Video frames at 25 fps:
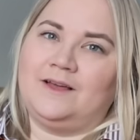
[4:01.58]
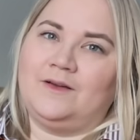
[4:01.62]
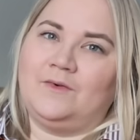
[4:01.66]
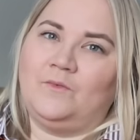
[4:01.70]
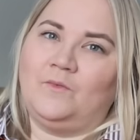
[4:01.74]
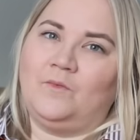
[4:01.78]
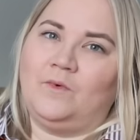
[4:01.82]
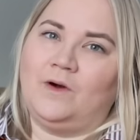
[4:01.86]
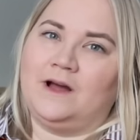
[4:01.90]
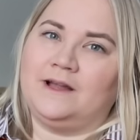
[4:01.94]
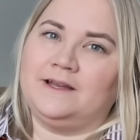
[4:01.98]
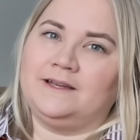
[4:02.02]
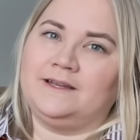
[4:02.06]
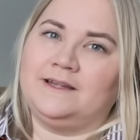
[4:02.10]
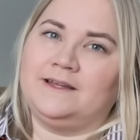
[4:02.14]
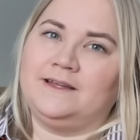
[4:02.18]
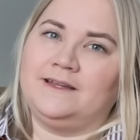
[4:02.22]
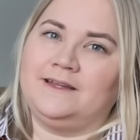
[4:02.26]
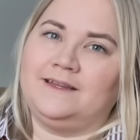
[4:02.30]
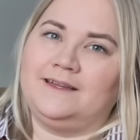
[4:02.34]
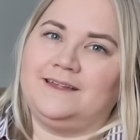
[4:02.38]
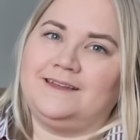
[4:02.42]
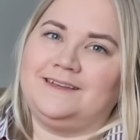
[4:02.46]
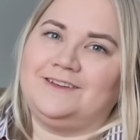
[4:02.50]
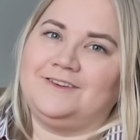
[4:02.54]
1
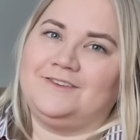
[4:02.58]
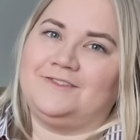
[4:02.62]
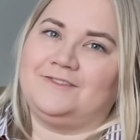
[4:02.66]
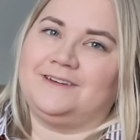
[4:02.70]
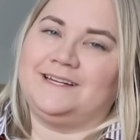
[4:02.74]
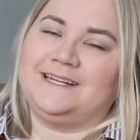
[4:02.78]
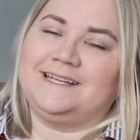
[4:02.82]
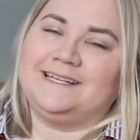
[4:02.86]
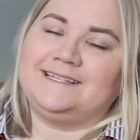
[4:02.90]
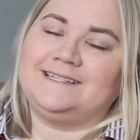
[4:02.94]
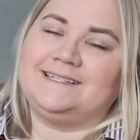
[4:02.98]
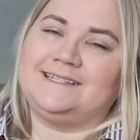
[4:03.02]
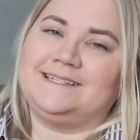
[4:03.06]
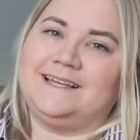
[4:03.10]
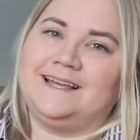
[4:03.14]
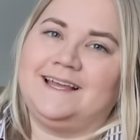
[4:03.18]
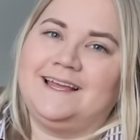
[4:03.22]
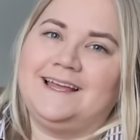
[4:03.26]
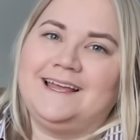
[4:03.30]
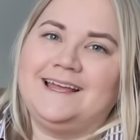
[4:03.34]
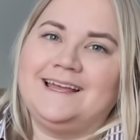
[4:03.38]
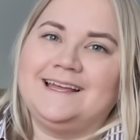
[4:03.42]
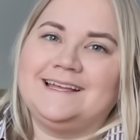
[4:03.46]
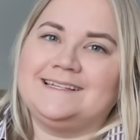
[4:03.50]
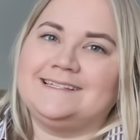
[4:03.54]
degrees
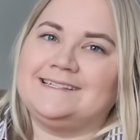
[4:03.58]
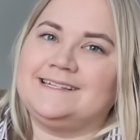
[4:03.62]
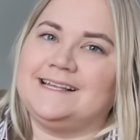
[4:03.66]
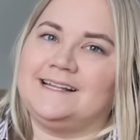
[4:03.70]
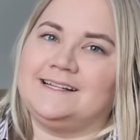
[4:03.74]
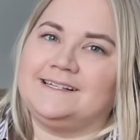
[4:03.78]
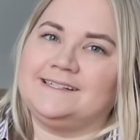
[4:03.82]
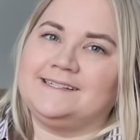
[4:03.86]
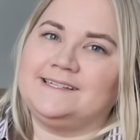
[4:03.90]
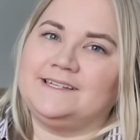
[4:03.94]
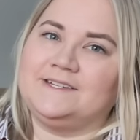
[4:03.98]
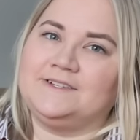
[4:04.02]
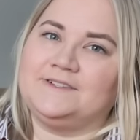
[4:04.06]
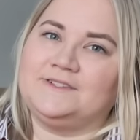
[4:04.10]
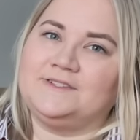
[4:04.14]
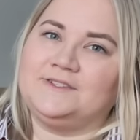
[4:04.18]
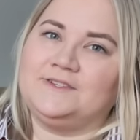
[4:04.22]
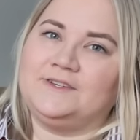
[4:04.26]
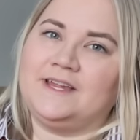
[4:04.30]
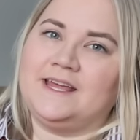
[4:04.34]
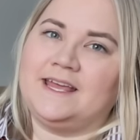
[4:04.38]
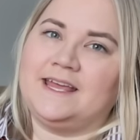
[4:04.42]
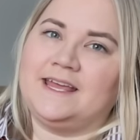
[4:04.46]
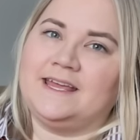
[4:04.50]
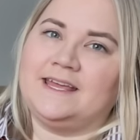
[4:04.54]
Celsius
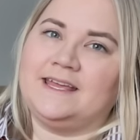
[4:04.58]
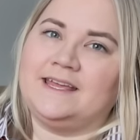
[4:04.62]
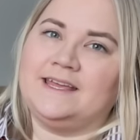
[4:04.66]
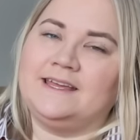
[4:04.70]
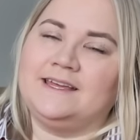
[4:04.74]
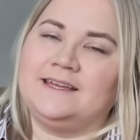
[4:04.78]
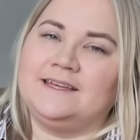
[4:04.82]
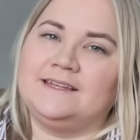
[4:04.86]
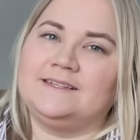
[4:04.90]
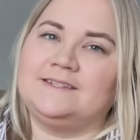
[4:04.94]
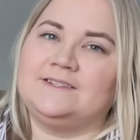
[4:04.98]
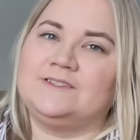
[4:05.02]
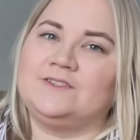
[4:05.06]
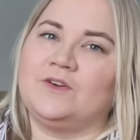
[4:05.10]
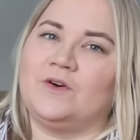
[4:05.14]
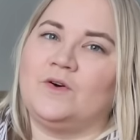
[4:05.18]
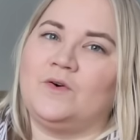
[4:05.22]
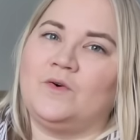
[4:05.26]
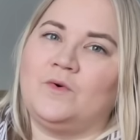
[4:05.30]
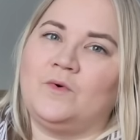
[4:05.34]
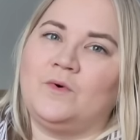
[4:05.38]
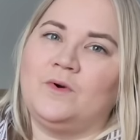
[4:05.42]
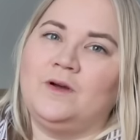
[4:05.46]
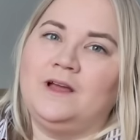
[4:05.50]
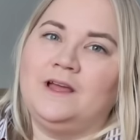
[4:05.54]
today,
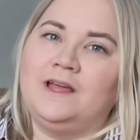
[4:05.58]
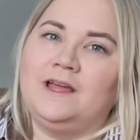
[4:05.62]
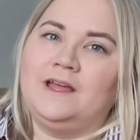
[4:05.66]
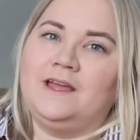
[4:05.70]
so